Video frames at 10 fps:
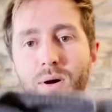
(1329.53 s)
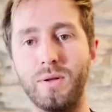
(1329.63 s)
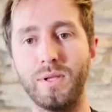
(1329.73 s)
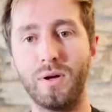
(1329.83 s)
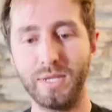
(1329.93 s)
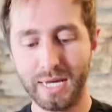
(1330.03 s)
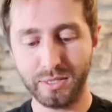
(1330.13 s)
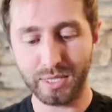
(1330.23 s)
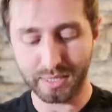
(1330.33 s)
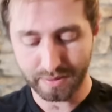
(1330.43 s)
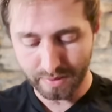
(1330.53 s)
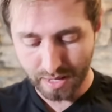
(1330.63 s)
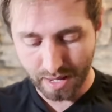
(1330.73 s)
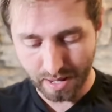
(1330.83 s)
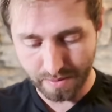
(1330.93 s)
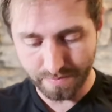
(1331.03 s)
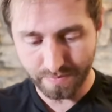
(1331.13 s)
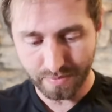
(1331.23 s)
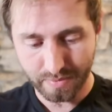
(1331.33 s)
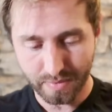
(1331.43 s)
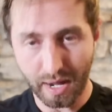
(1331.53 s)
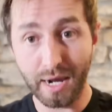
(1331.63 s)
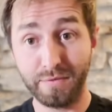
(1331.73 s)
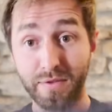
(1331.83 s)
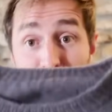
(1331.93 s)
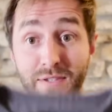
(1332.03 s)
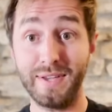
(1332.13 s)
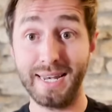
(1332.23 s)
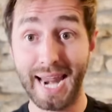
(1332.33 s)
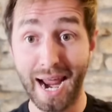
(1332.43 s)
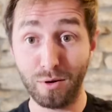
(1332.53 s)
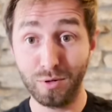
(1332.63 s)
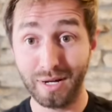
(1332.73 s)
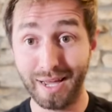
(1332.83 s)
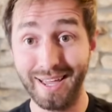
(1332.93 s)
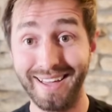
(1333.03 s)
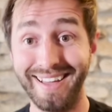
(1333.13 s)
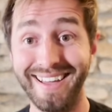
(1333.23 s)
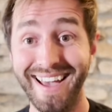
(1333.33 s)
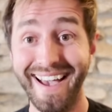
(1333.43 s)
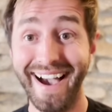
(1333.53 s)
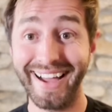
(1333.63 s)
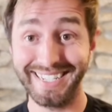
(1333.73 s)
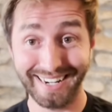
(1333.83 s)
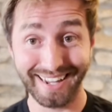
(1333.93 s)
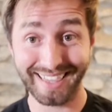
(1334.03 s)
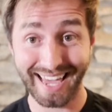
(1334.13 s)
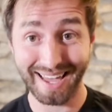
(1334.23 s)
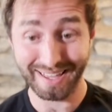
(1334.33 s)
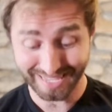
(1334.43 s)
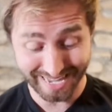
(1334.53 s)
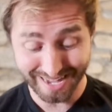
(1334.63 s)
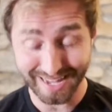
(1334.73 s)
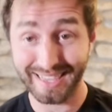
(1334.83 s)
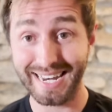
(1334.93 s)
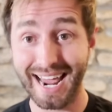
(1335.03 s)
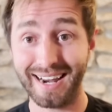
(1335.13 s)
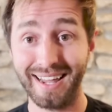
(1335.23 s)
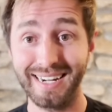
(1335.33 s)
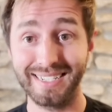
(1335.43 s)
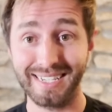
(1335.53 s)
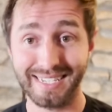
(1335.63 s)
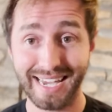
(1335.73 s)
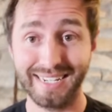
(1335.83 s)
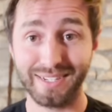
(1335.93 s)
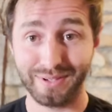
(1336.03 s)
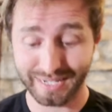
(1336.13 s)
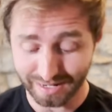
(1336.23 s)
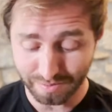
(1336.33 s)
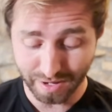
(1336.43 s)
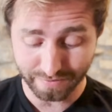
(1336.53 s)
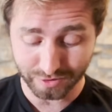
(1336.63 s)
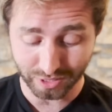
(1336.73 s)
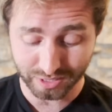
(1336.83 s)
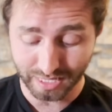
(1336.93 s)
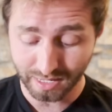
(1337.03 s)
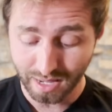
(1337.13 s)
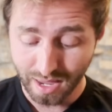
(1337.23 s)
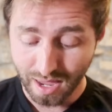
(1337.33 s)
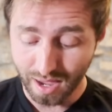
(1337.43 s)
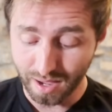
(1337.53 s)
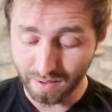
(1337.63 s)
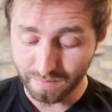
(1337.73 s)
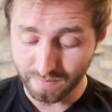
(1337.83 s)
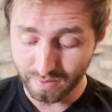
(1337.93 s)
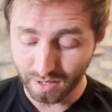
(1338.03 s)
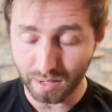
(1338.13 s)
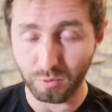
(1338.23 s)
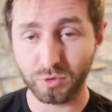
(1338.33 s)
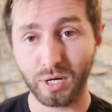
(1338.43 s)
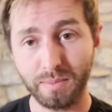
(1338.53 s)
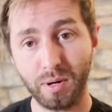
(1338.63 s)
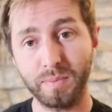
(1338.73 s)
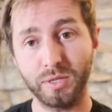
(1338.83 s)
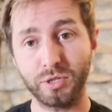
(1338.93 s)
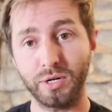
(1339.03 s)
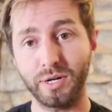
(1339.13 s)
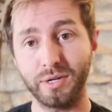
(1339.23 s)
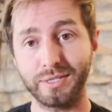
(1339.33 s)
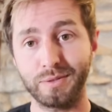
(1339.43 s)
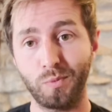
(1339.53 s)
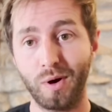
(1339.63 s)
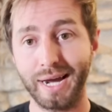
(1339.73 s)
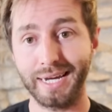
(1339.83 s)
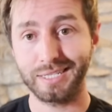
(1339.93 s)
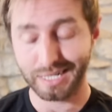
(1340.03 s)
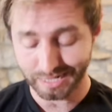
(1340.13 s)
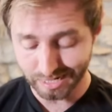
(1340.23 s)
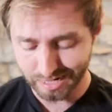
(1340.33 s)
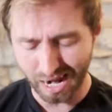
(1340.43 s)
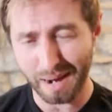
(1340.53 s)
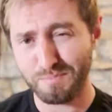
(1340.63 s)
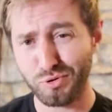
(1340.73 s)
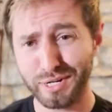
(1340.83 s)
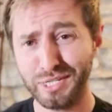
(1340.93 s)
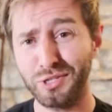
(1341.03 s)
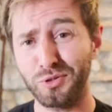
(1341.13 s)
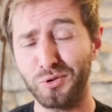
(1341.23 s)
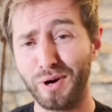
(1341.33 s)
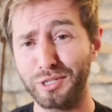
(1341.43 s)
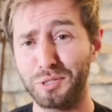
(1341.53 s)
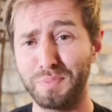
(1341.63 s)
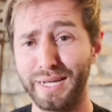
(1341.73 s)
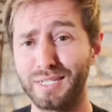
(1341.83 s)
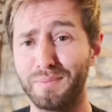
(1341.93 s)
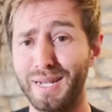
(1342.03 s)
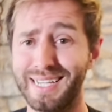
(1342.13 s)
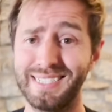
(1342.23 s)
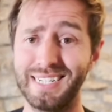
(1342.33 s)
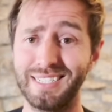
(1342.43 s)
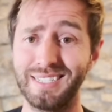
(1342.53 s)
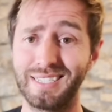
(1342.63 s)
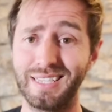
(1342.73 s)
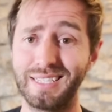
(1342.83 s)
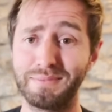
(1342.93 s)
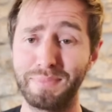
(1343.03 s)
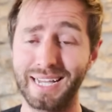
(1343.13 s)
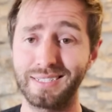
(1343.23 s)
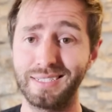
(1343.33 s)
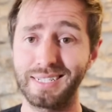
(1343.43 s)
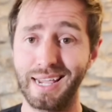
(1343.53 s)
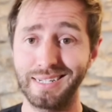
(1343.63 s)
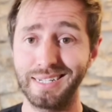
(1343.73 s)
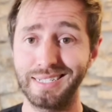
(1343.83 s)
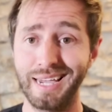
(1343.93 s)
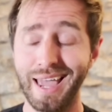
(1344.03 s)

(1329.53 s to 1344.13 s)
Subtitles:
on the edges. I love the fit of it now. I didn't like the neckline, as I said, so I did a bit of adjusting. I will try and pop in the show notes what I actually did. I'm pretty sure I just picked up less stitches than the pattern stated,